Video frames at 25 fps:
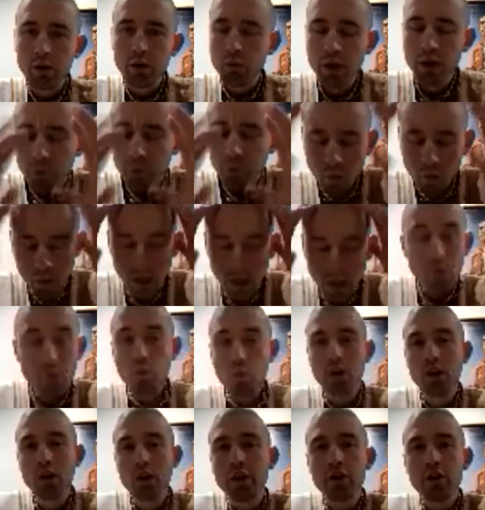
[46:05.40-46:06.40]
We
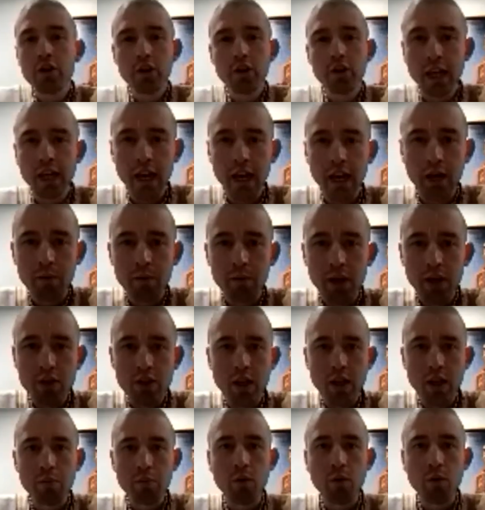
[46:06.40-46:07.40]
literally can't imagine that,